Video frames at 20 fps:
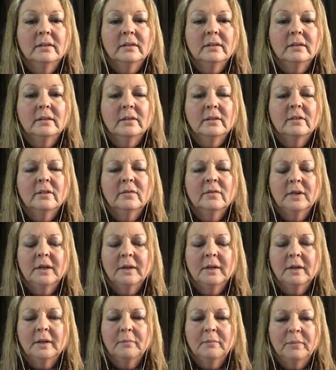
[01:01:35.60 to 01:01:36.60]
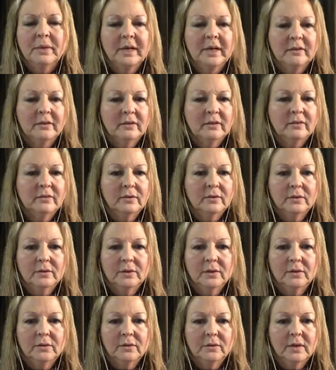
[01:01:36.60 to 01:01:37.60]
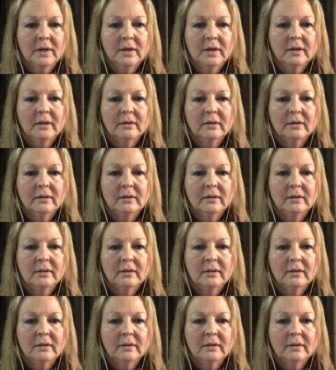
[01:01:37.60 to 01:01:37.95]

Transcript: the very best of who you are.